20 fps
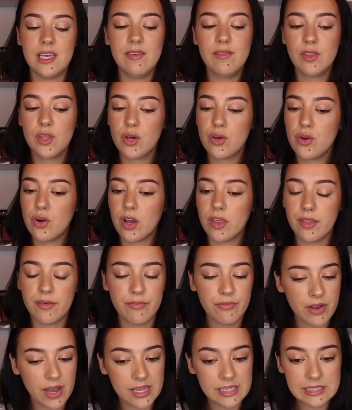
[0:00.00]
even though you're on the
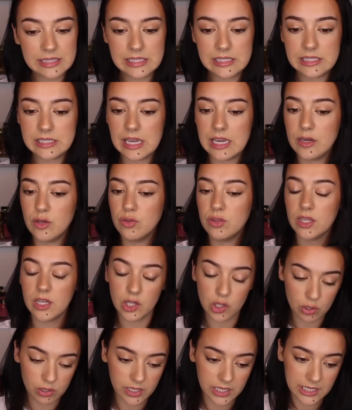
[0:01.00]
fence and you
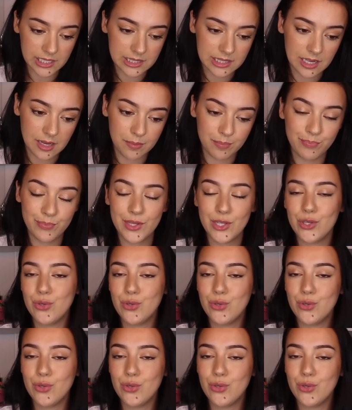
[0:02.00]
think you like them,